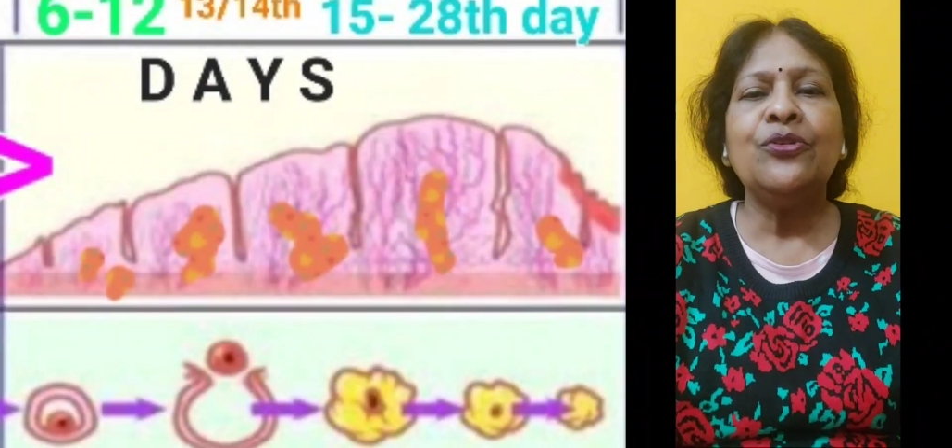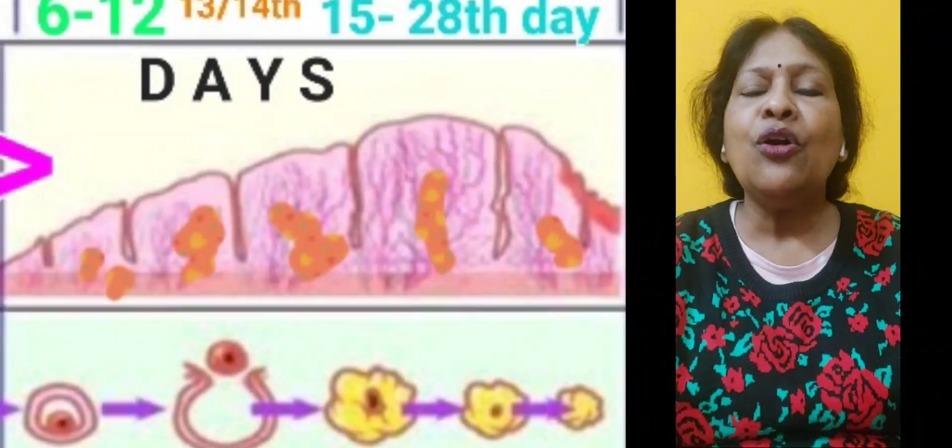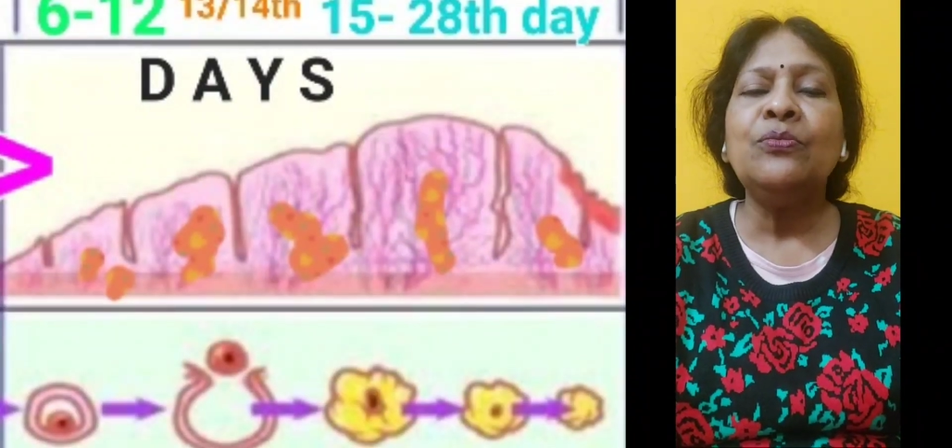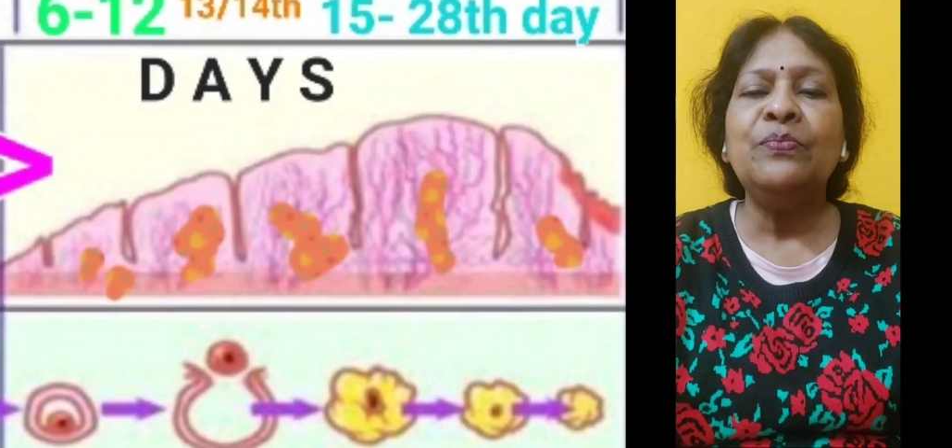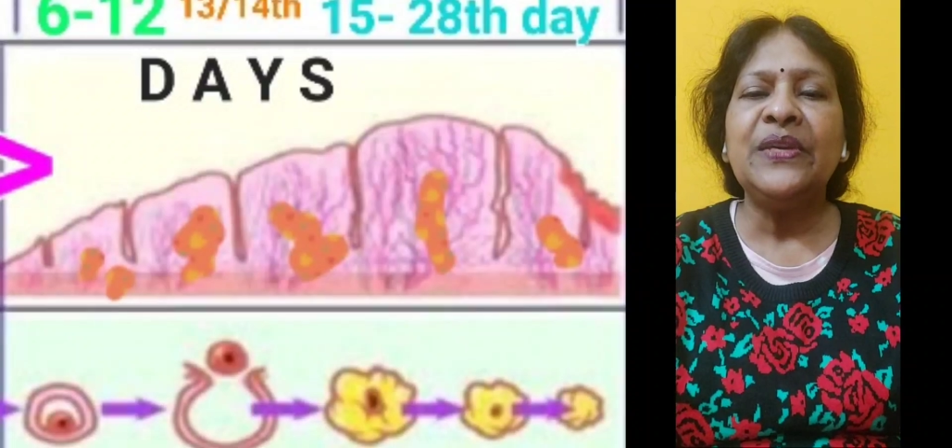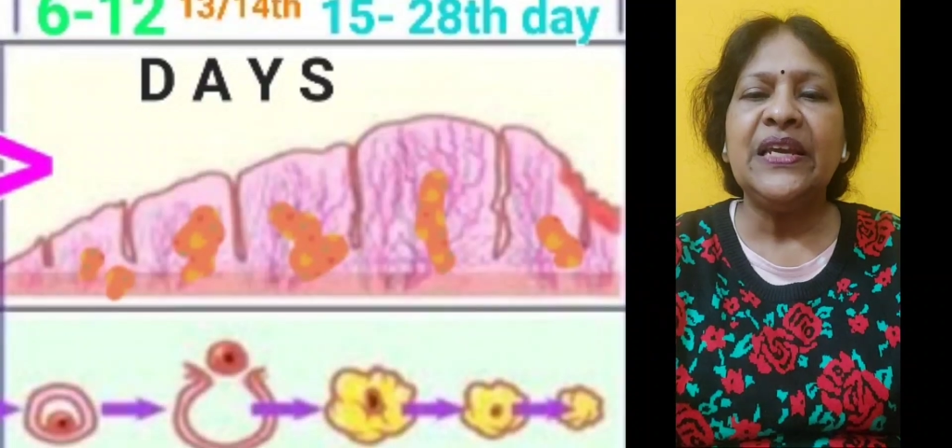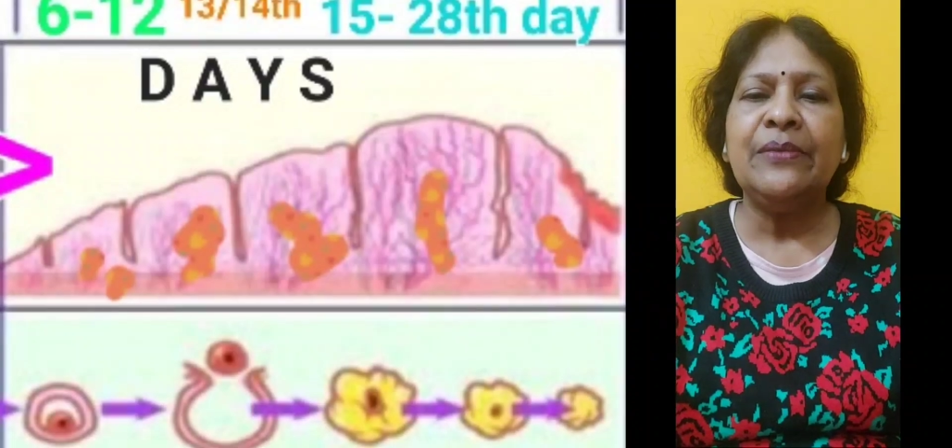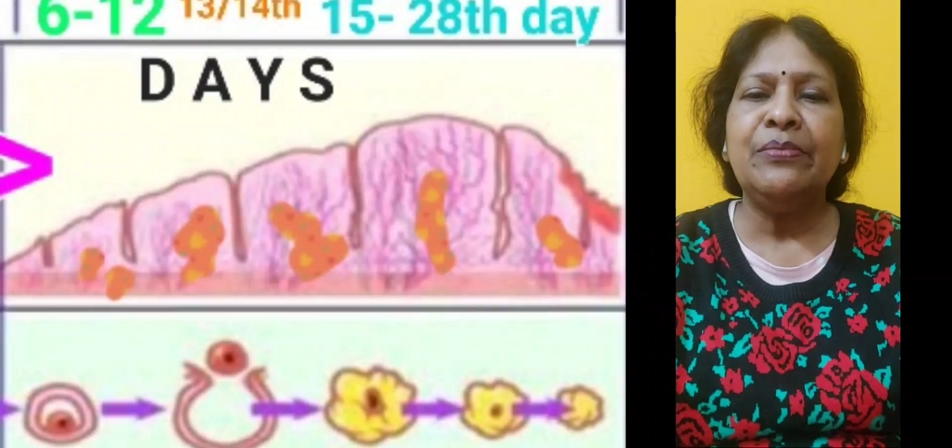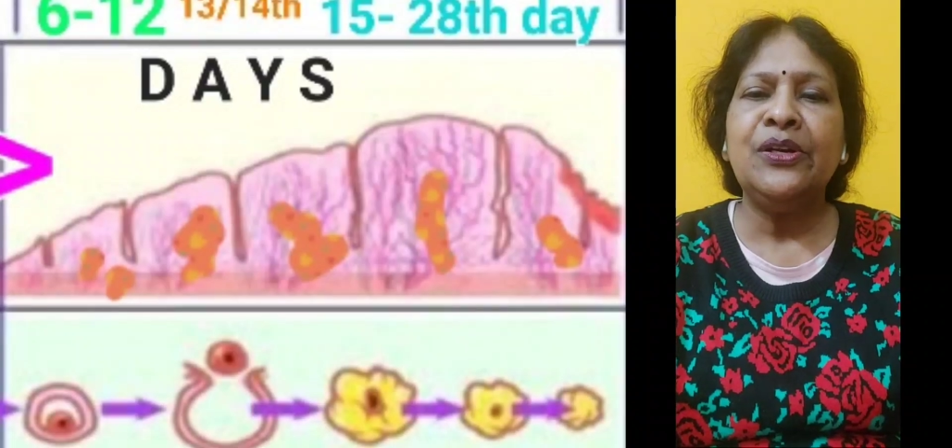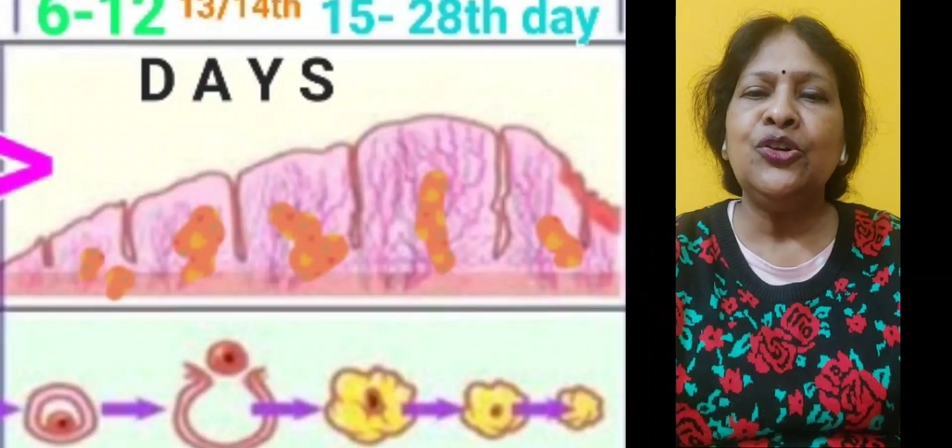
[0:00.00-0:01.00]
not be
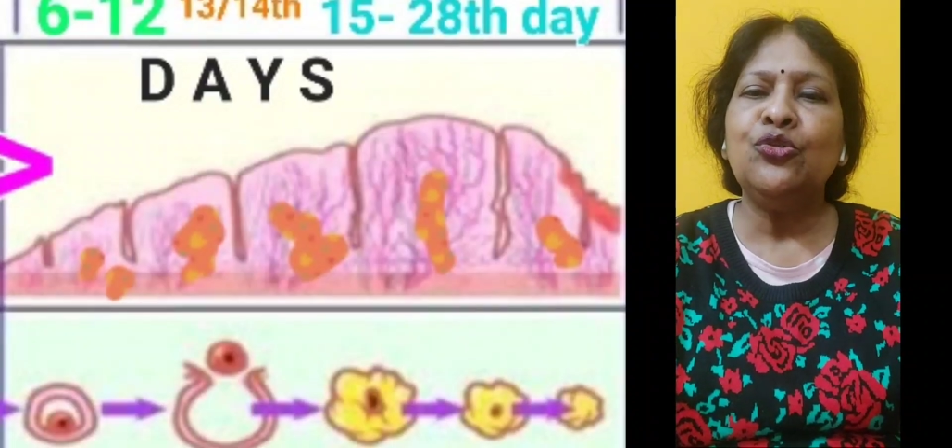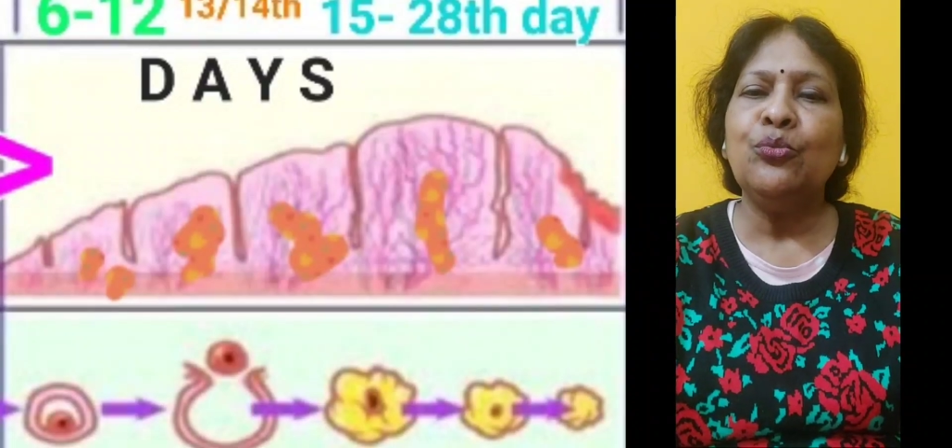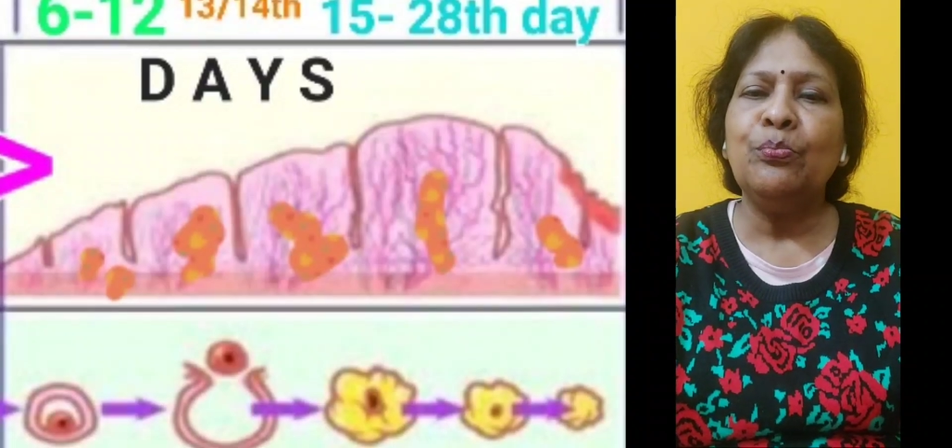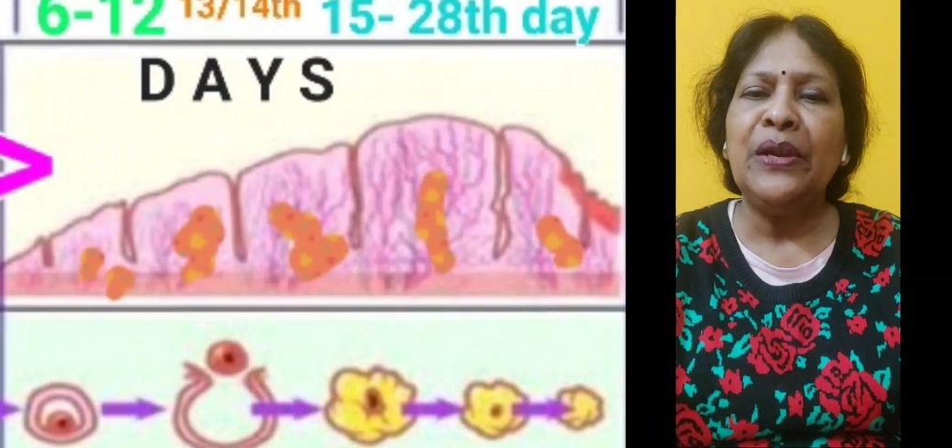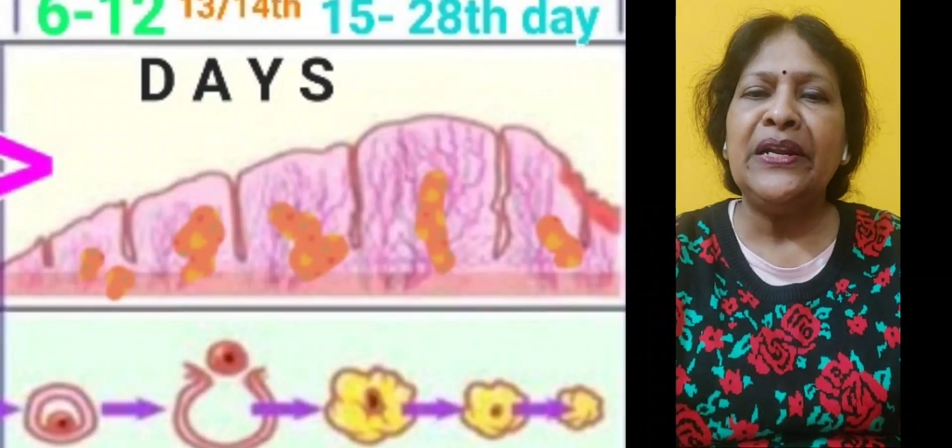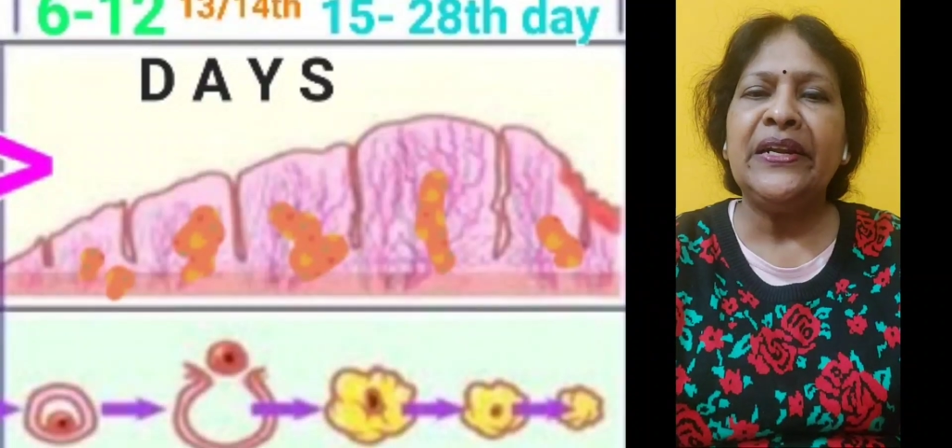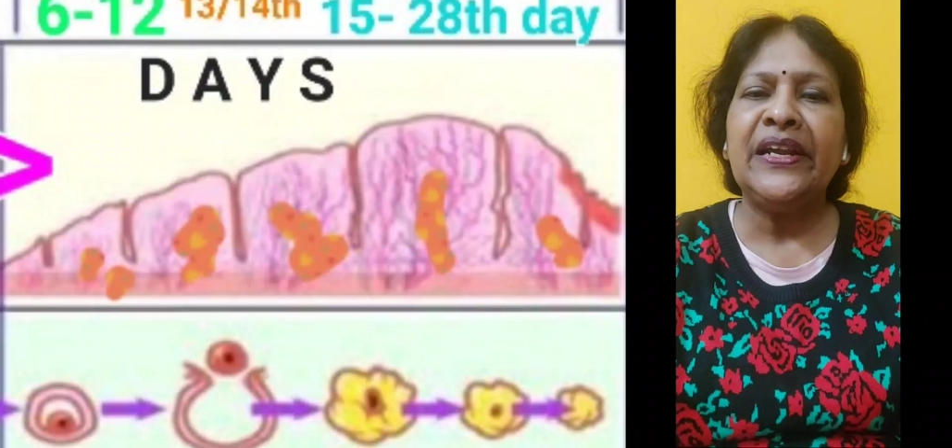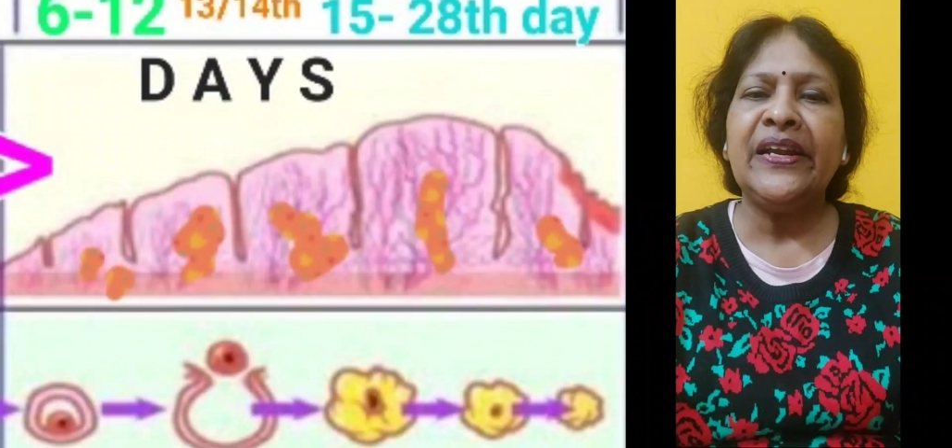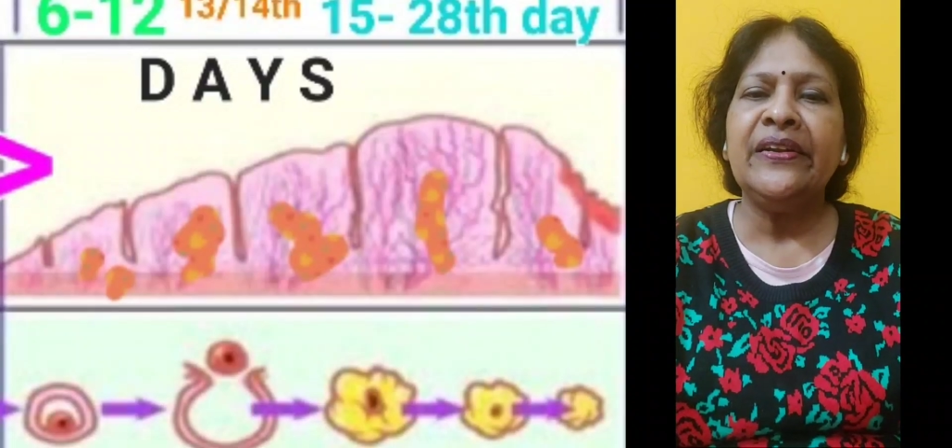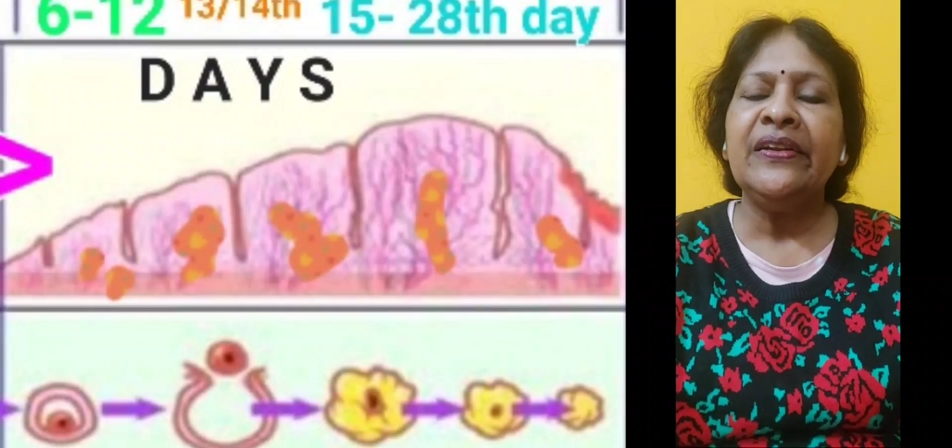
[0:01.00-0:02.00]
able to
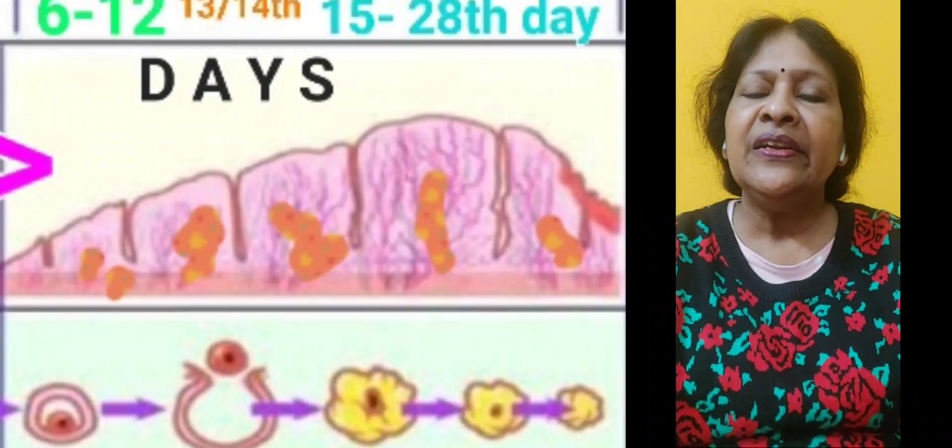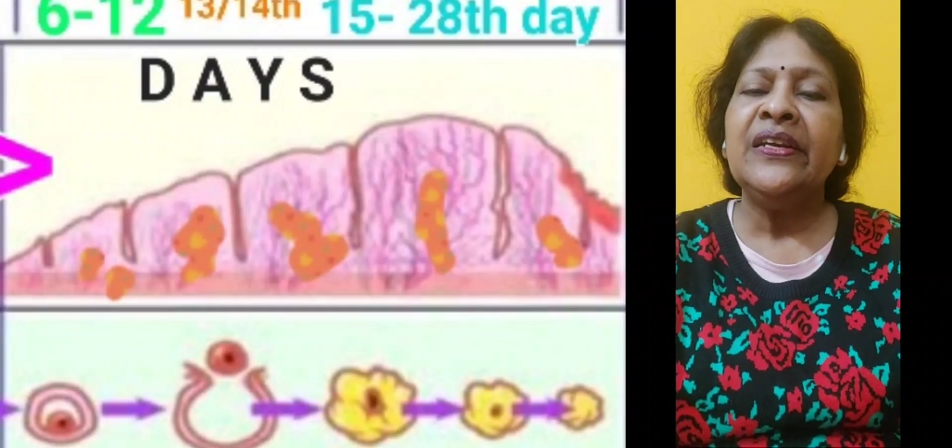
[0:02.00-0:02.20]
maintain